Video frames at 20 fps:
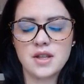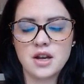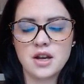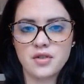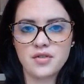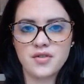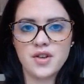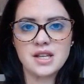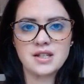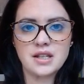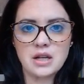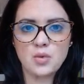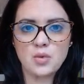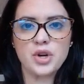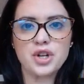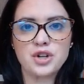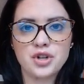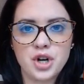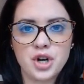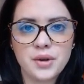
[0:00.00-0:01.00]
you're facing where
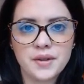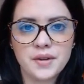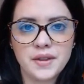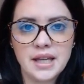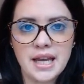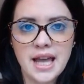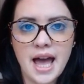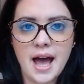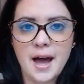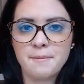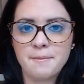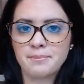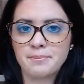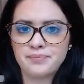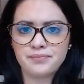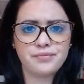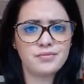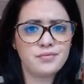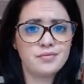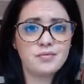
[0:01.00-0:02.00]
you're currently at,
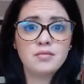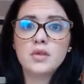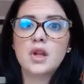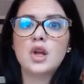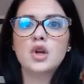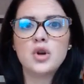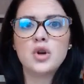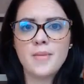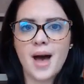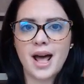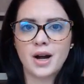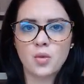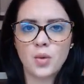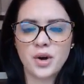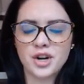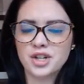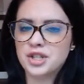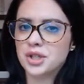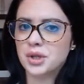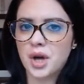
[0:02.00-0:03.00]
no matter where
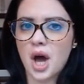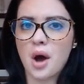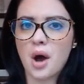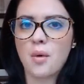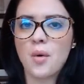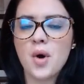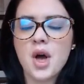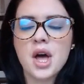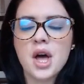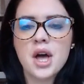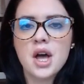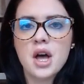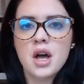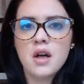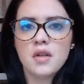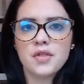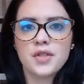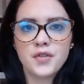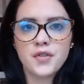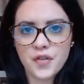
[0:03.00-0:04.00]
you go.
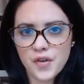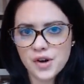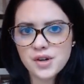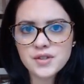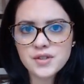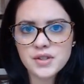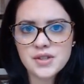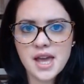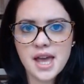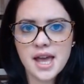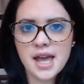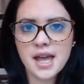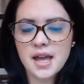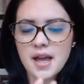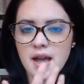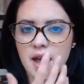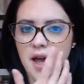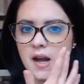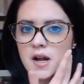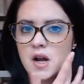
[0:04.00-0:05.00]
The first thing,
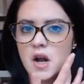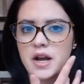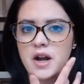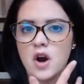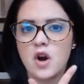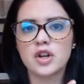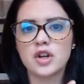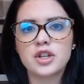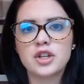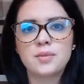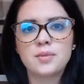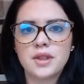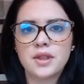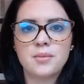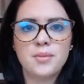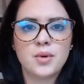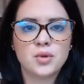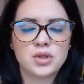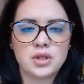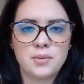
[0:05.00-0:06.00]
and arguably the
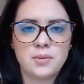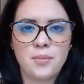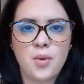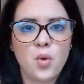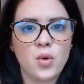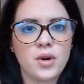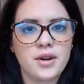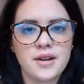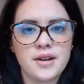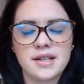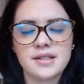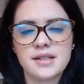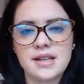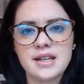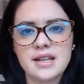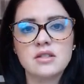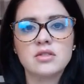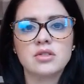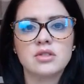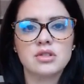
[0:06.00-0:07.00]
most important, is
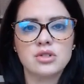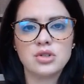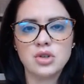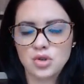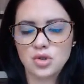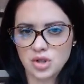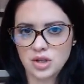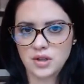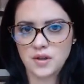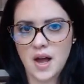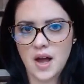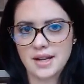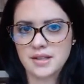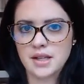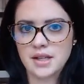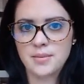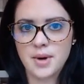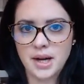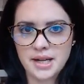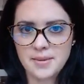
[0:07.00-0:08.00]

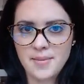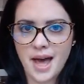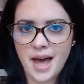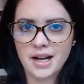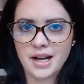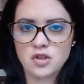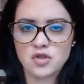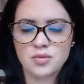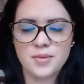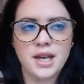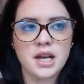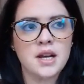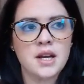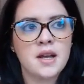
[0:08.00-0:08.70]
institutionalizing money management.